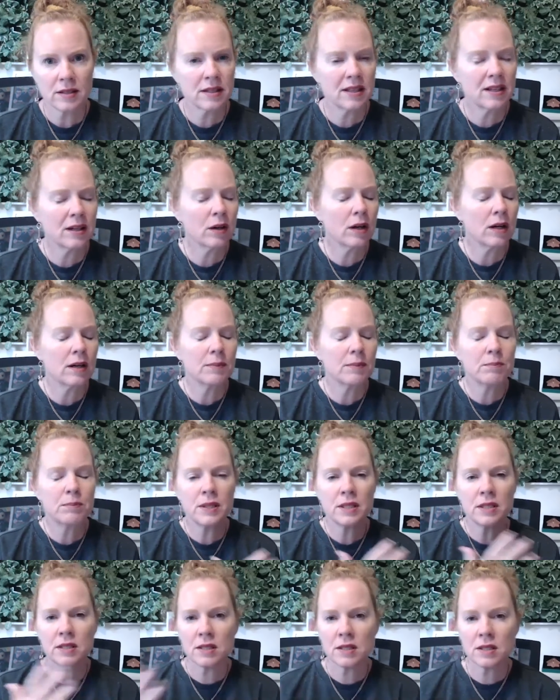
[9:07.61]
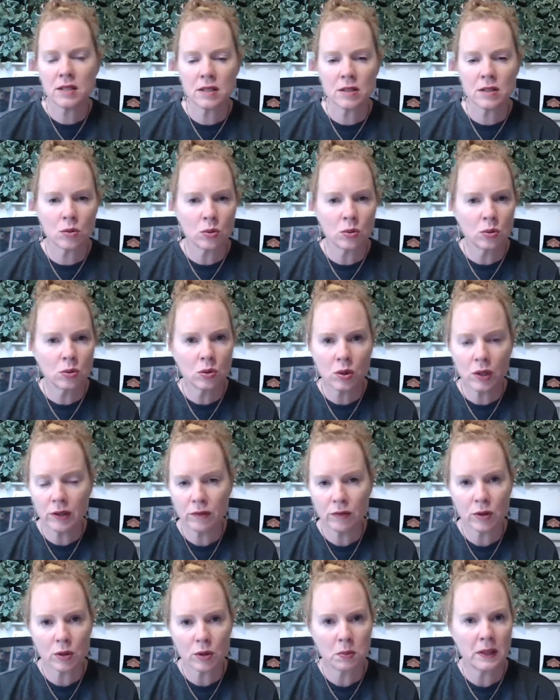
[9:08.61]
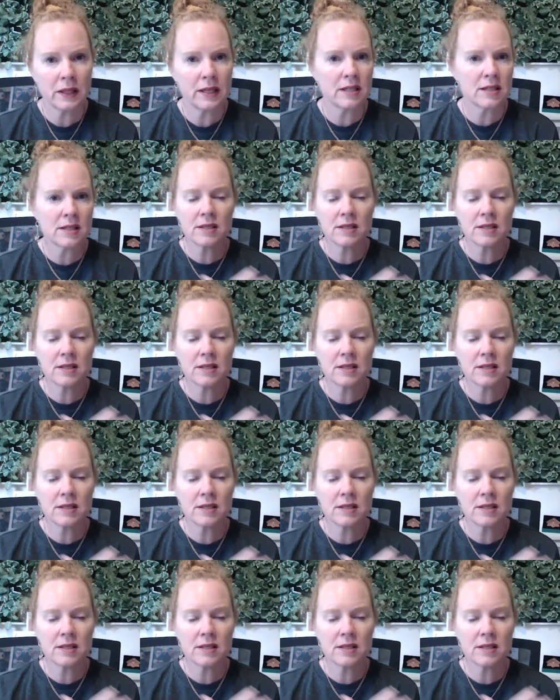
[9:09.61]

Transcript: there are businesses all over the place.